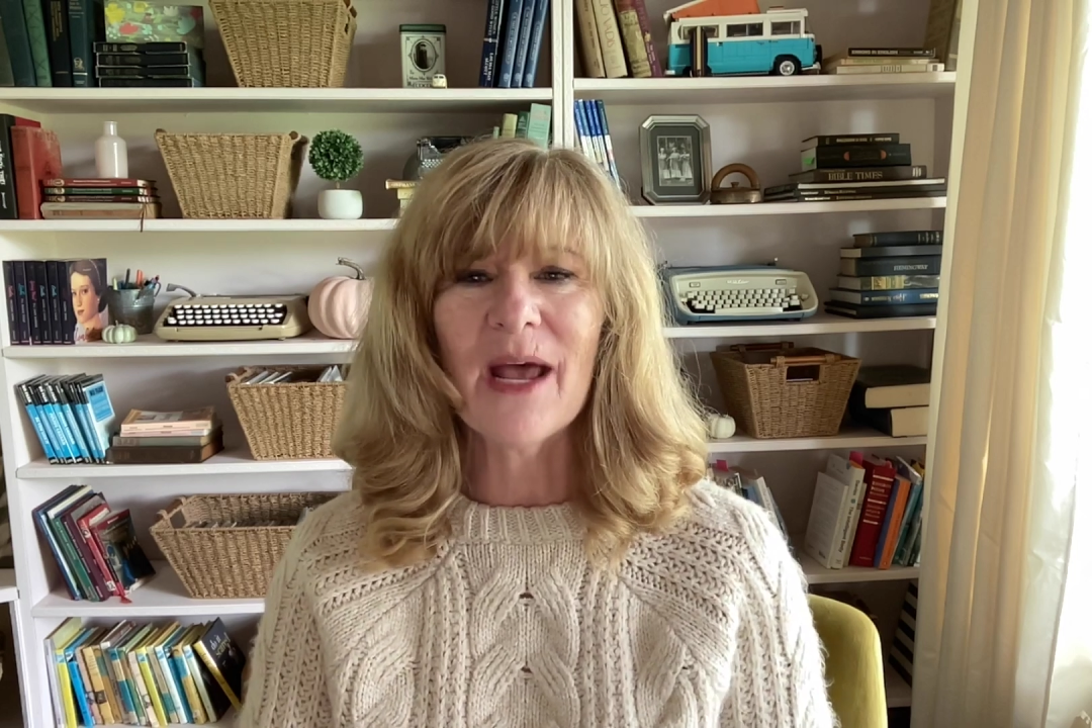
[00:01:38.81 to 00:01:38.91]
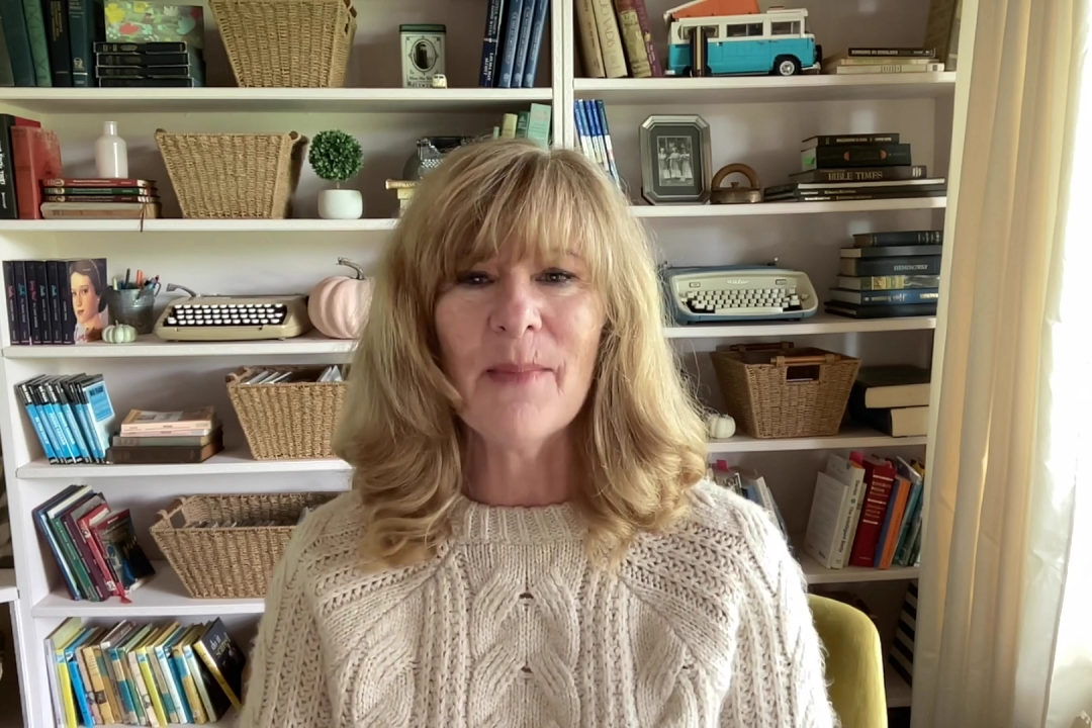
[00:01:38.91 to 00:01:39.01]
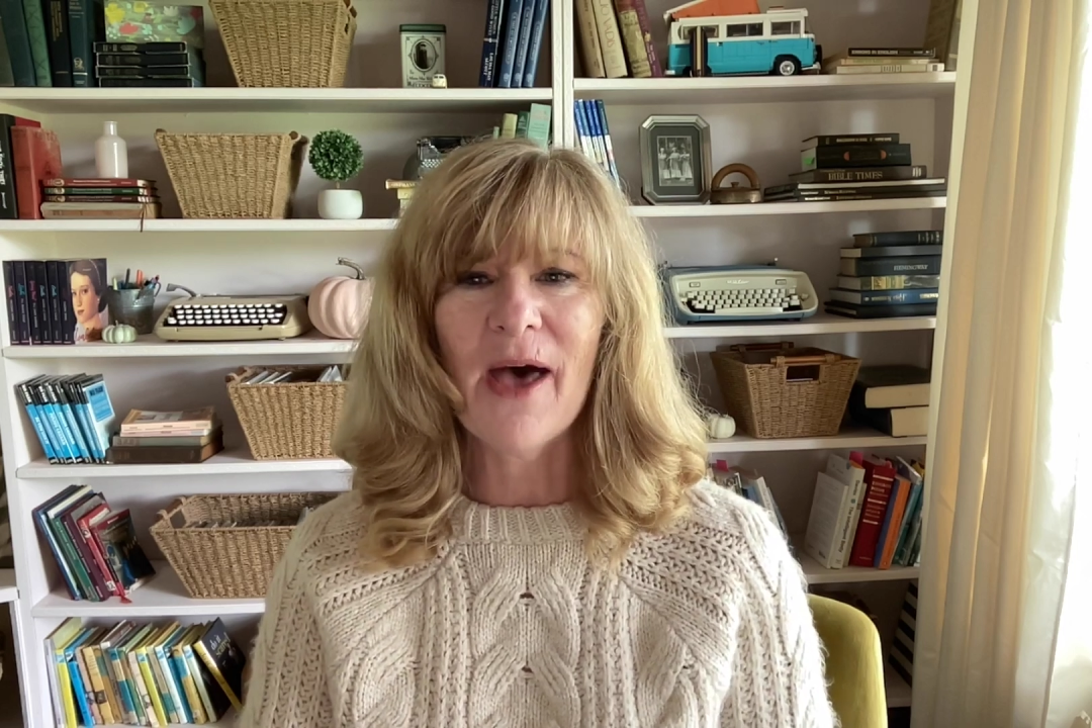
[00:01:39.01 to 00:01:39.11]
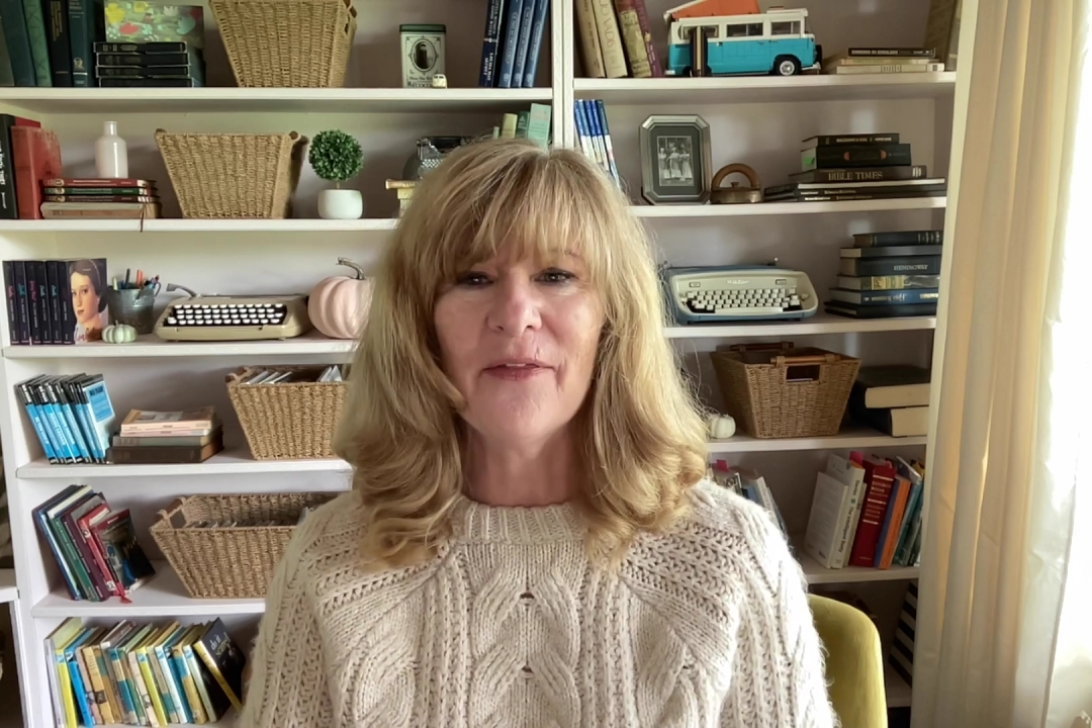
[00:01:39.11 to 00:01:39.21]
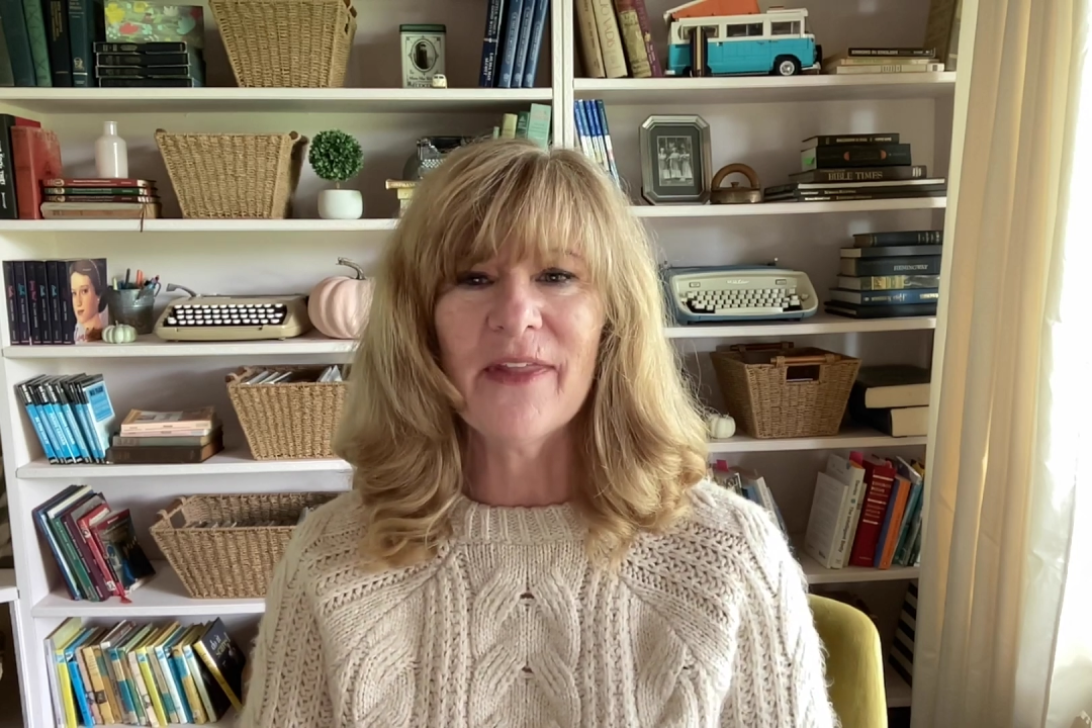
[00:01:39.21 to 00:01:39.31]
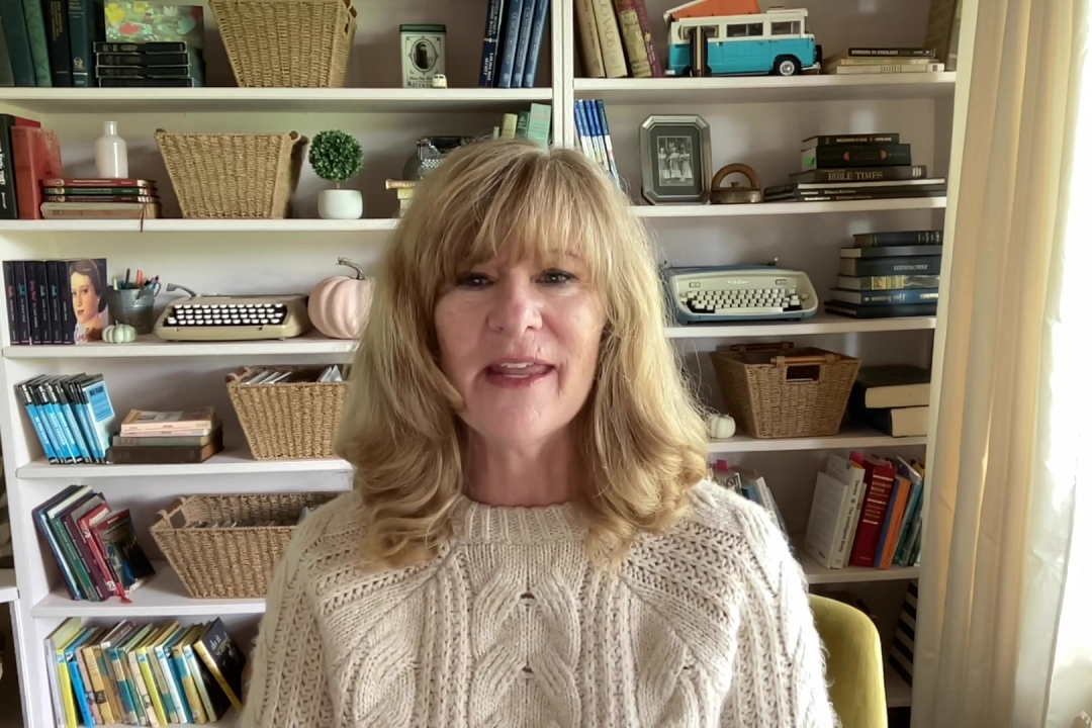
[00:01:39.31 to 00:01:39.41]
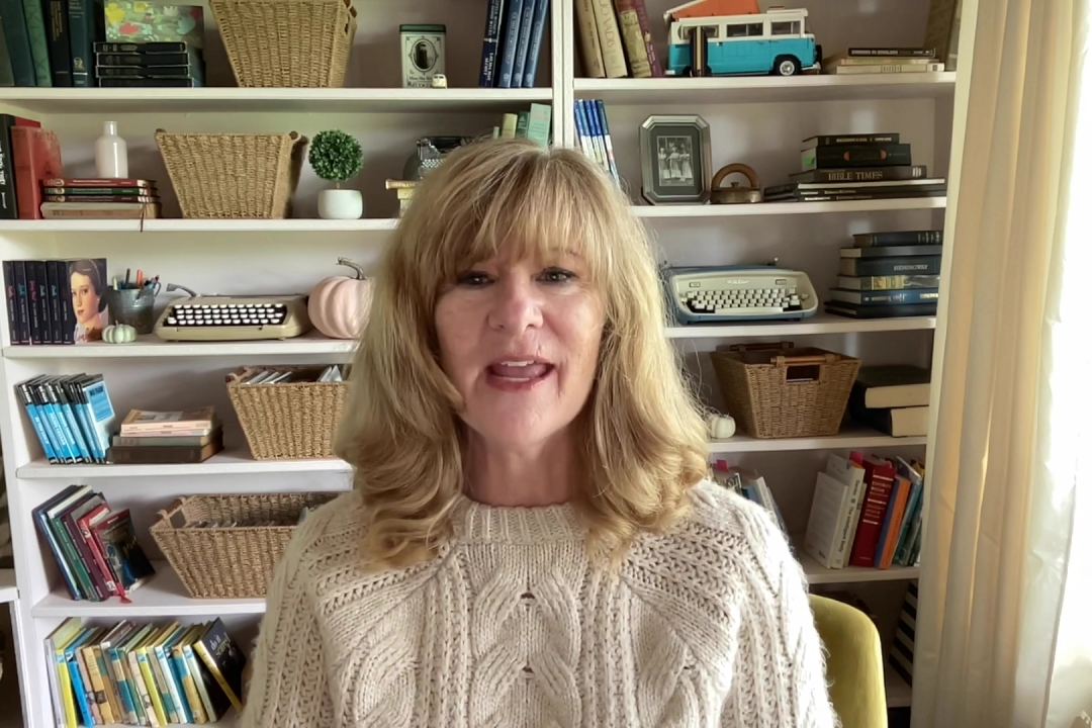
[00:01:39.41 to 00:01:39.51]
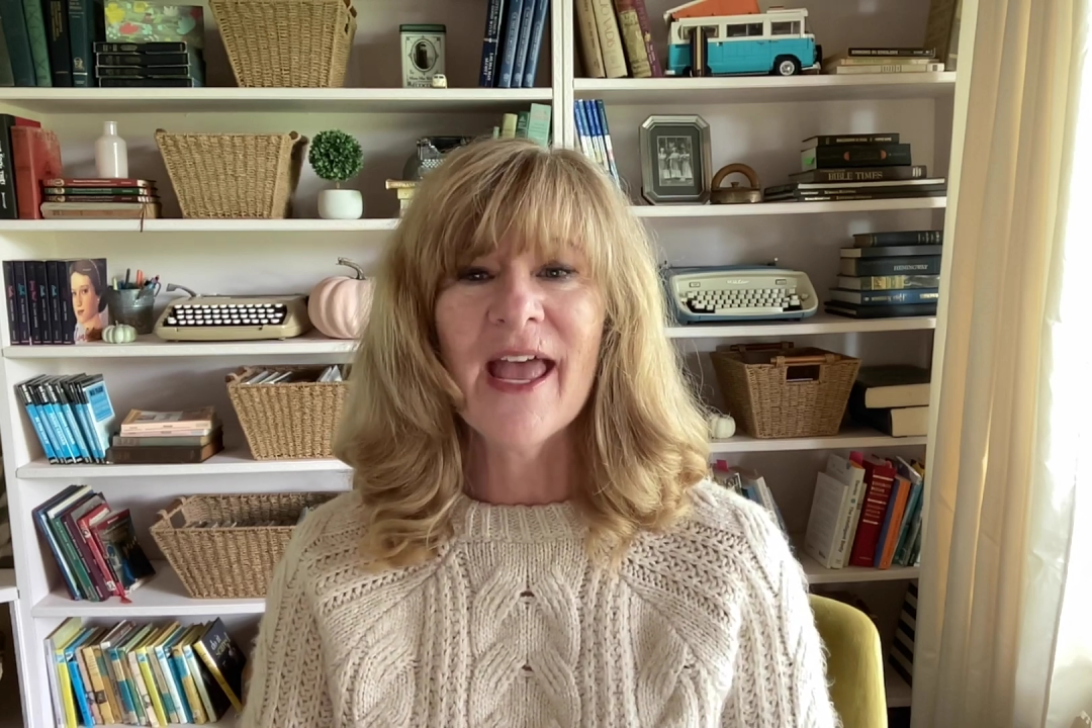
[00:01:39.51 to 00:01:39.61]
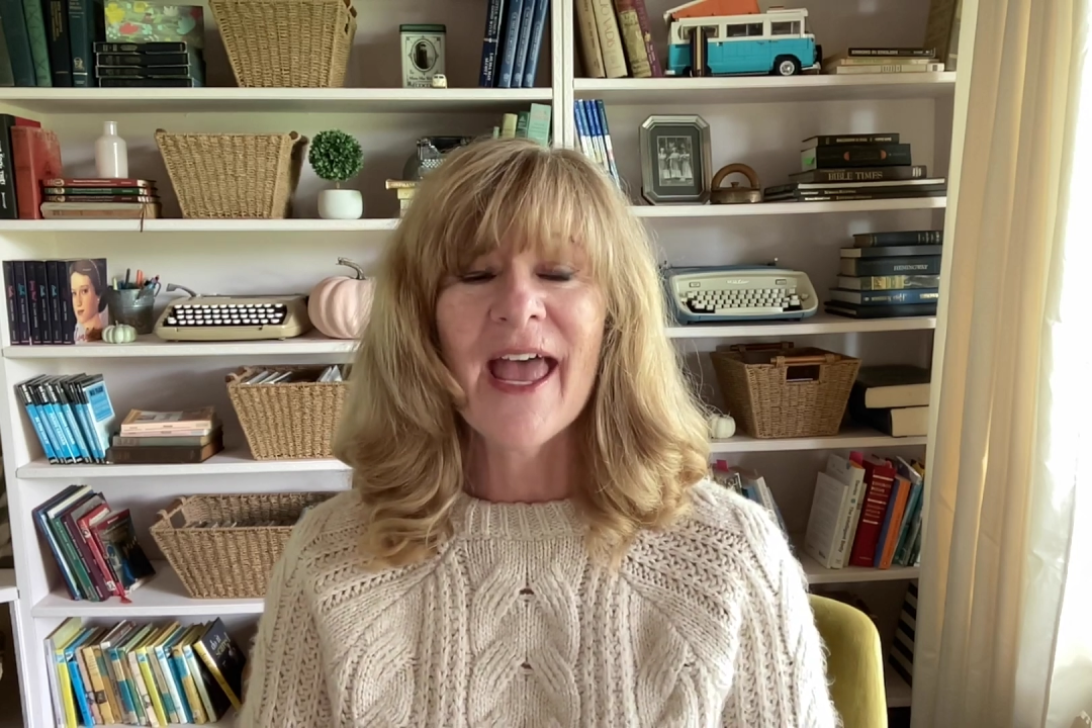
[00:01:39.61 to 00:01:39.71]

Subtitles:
about the